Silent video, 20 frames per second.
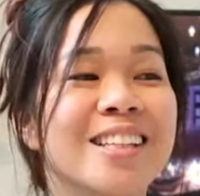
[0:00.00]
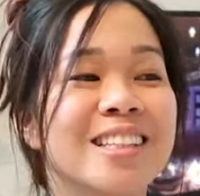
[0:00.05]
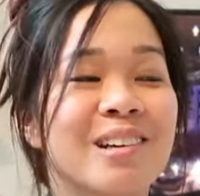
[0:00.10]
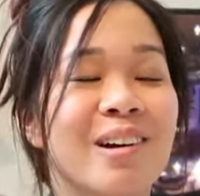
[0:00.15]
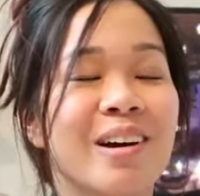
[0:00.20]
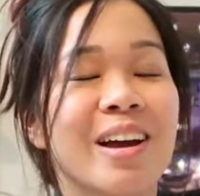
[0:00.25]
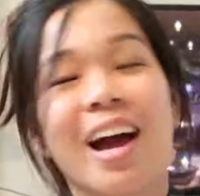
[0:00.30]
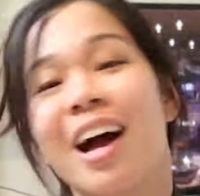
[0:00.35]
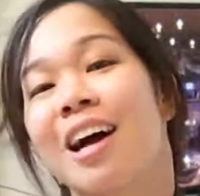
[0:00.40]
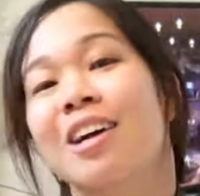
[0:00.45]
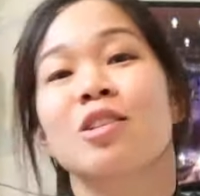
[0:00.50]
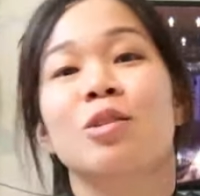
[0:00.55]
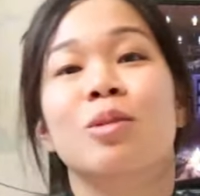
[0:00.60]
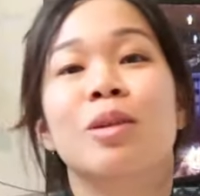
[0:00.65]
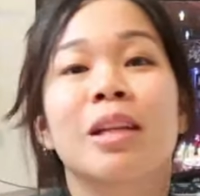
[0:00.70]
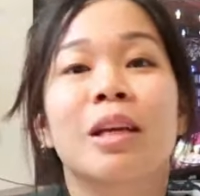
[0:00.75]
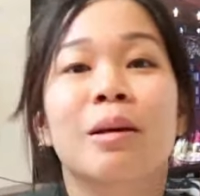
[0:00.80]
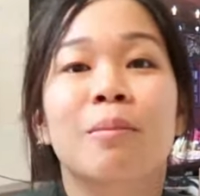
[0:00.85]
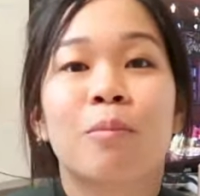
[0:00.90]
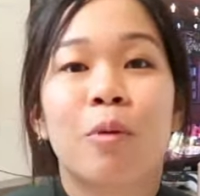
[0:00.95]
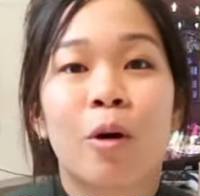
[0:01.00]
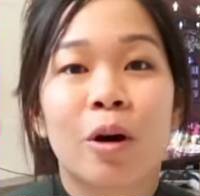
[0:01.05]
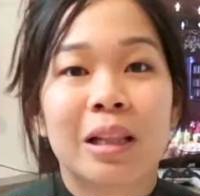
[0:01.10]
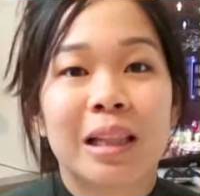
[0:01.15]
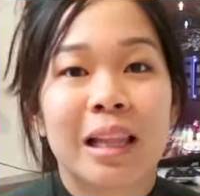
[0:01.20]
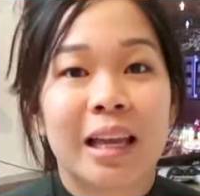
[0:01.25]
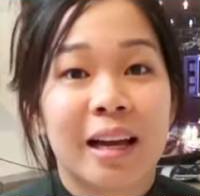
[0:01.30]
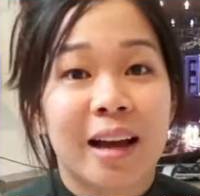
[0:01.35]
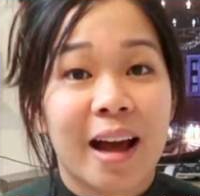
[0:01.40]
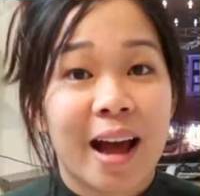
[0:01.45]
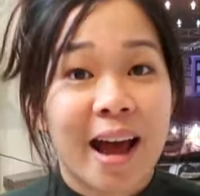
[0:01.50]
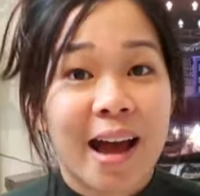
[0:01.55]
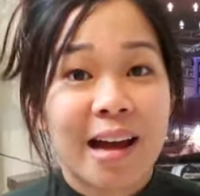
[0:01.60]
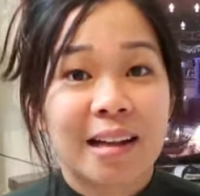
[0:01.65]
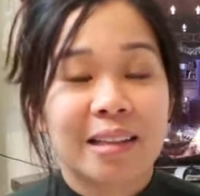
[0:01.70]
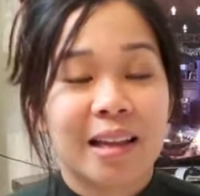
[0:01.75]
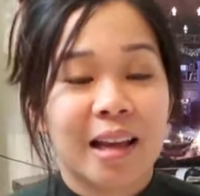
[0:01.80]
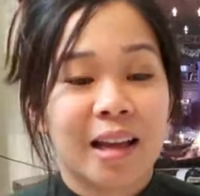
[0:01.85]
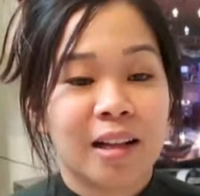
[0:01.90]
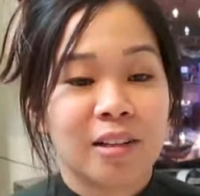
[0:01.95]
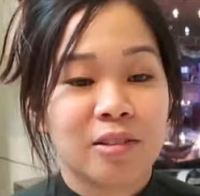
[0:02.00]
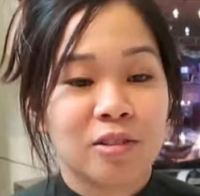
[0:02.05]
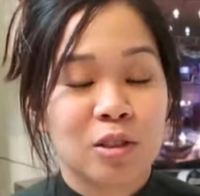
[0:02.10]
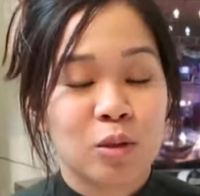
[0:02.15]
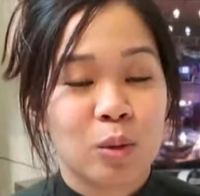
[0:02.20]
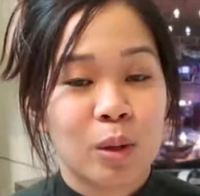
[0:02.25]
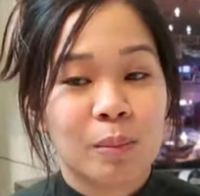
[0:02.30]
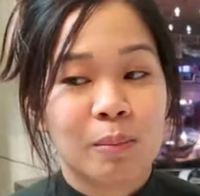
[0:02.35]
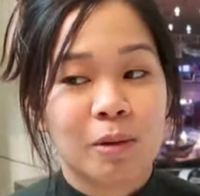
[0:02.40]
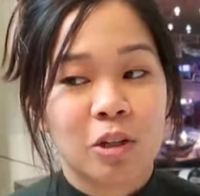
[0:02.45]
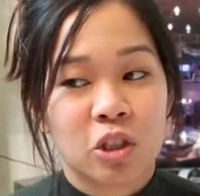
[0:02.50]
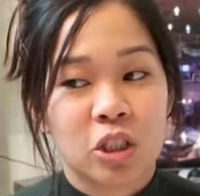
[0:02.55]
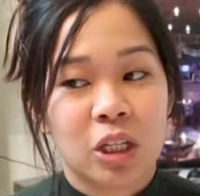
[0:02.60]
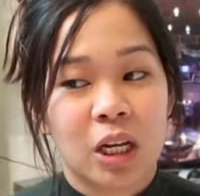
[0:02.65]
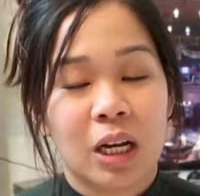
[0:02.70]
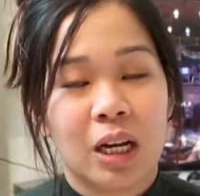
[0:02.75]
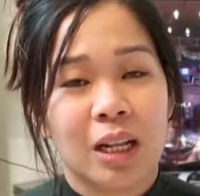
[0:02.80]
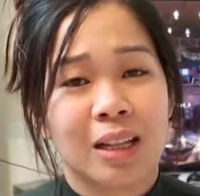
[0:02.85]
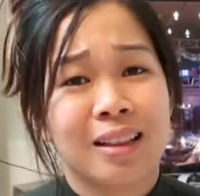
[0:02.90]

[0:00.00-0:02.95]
So I actually bought like a handheld sewing machine.